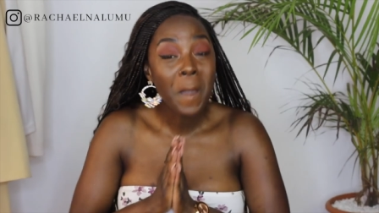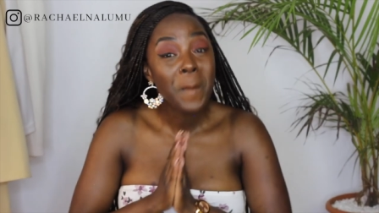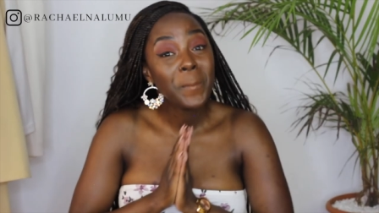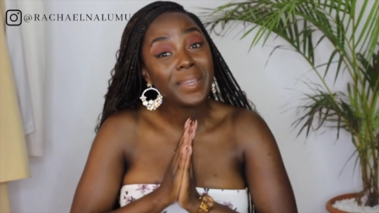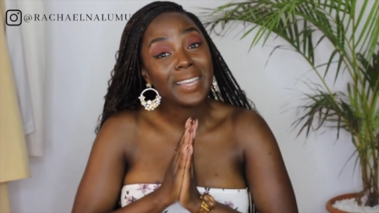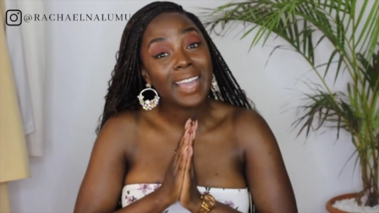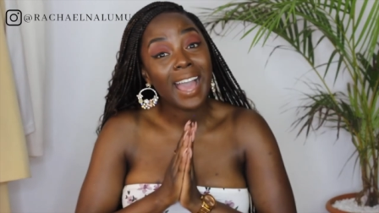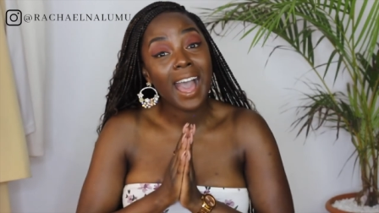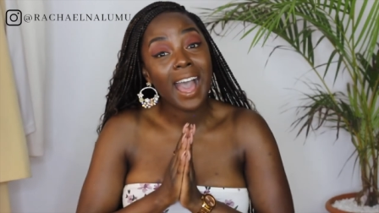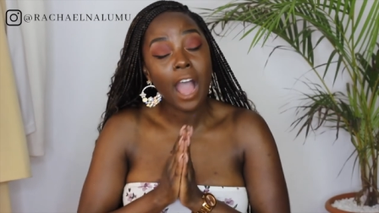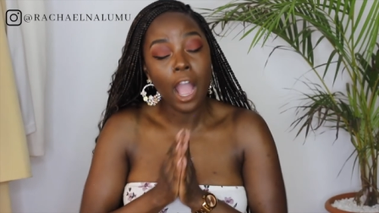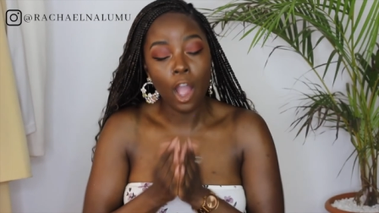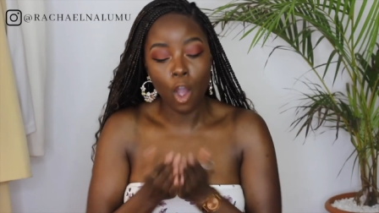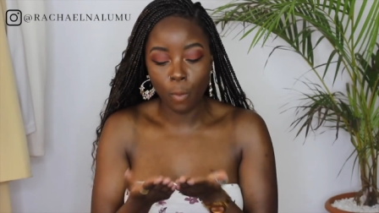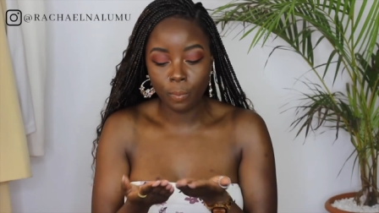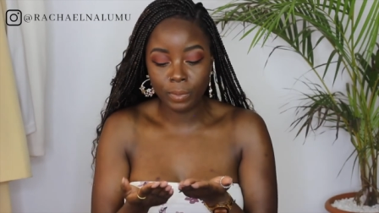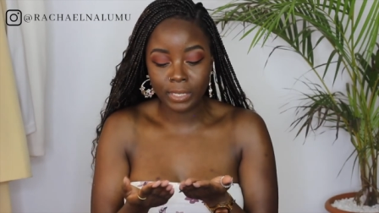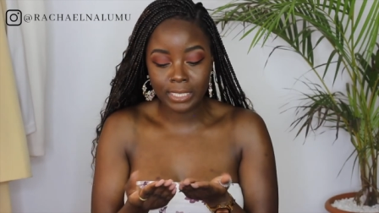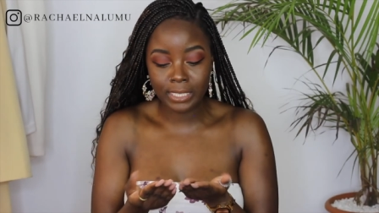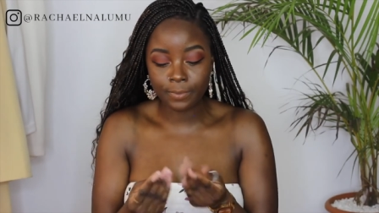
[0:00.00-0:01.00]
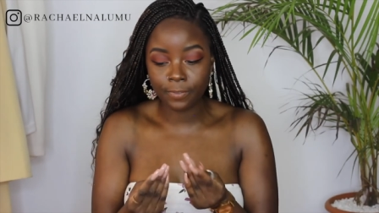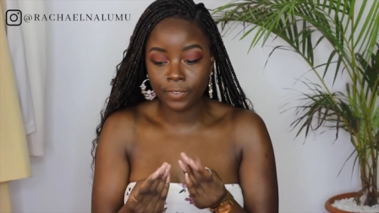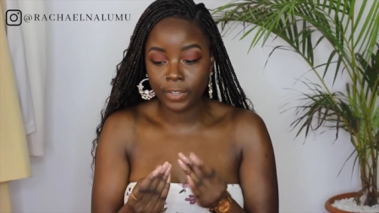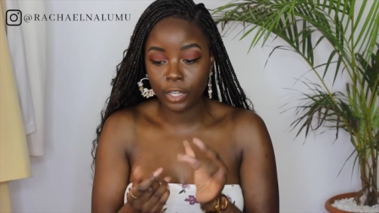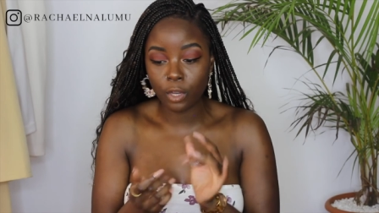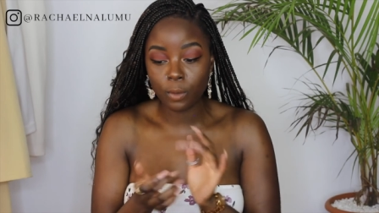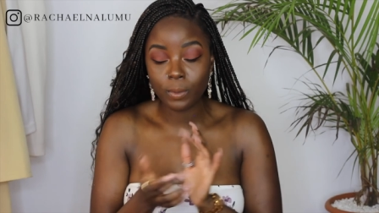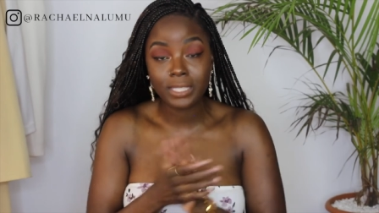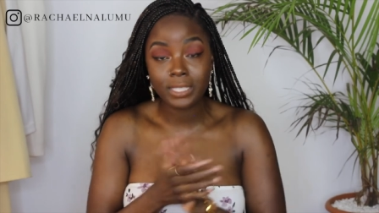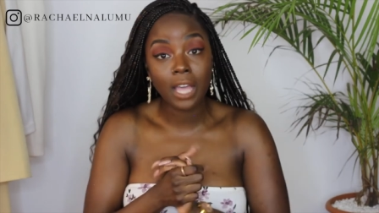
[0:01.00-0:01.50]
But yeah, I hope this
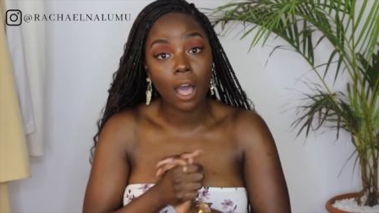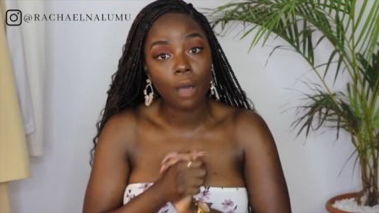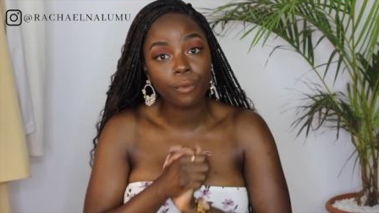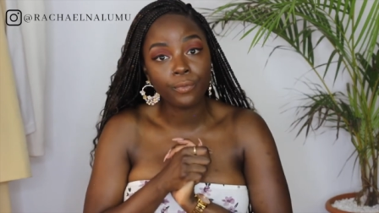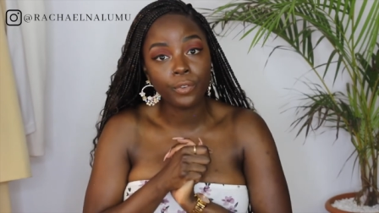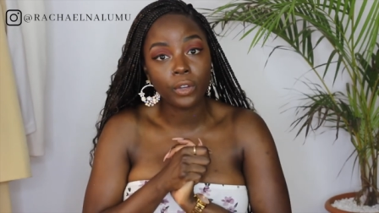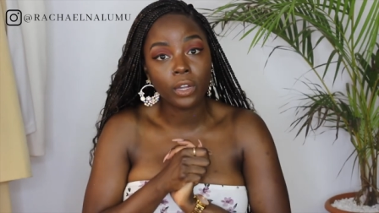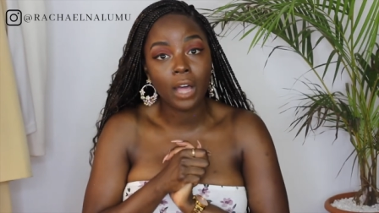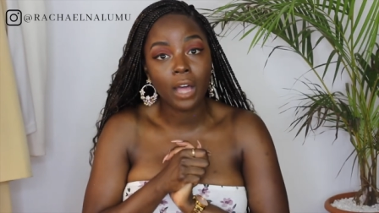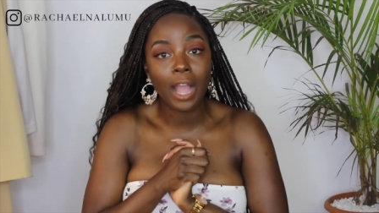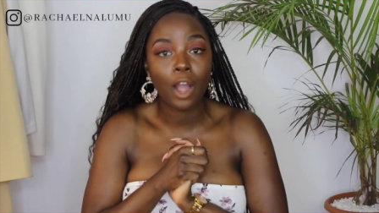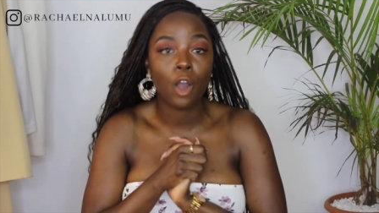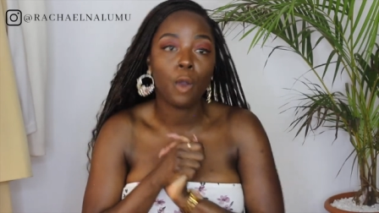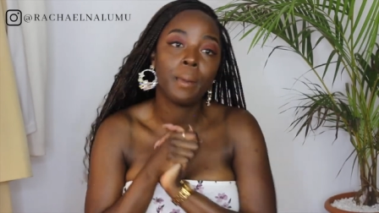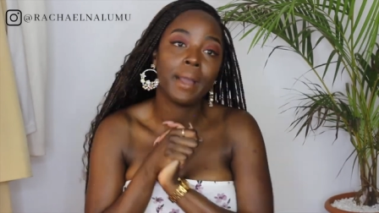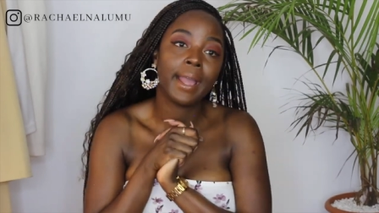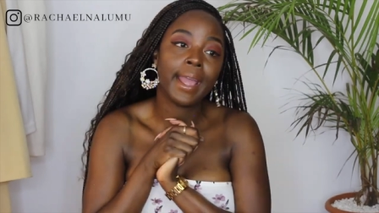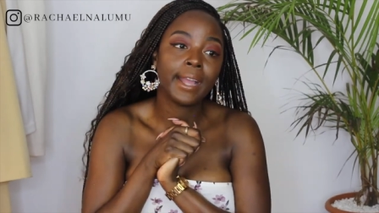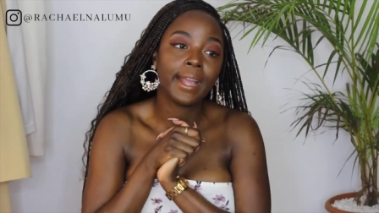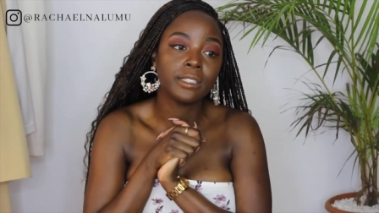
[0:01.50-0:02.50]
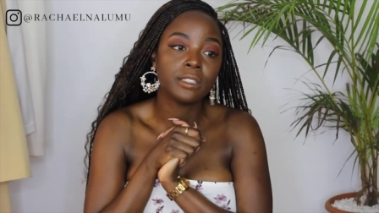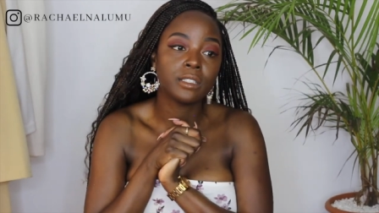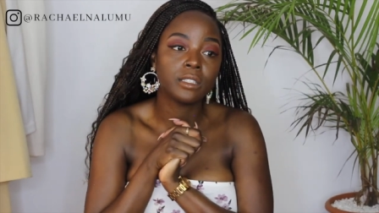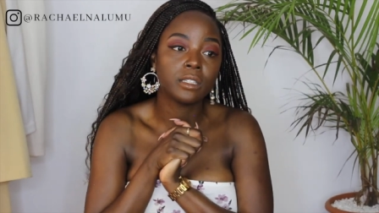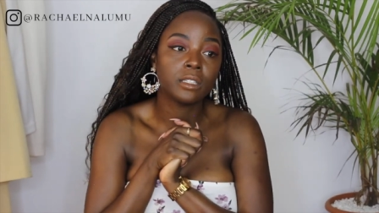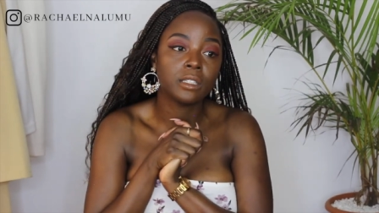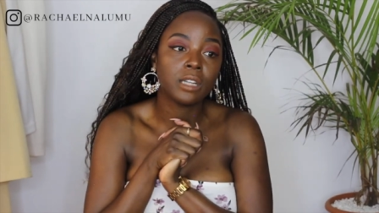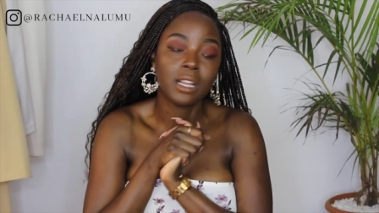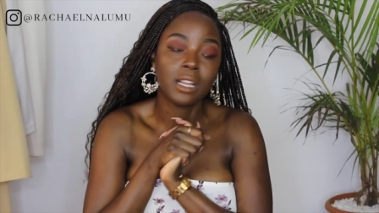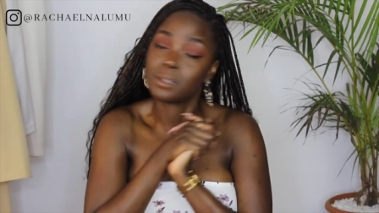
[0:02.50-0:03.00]
video was helpful. I hope I
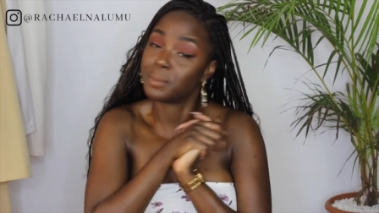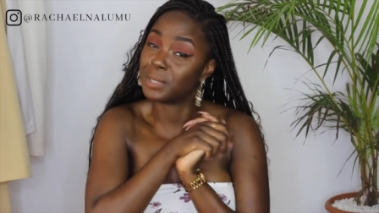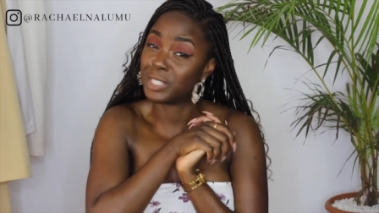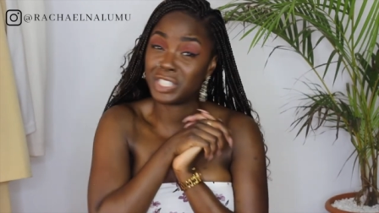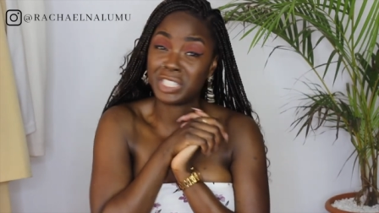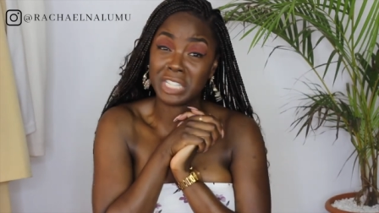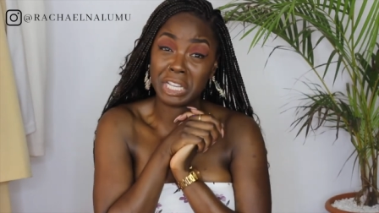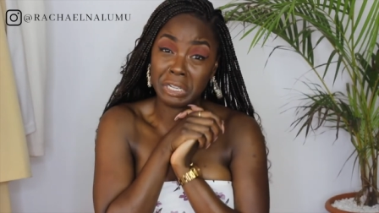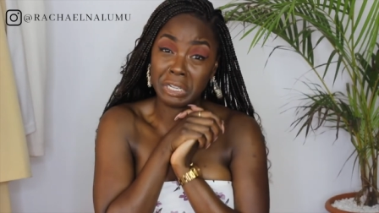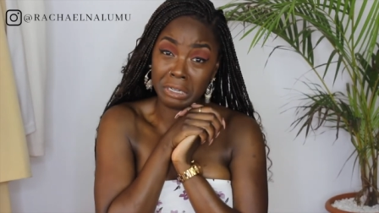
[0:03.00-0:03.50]
answered as much as I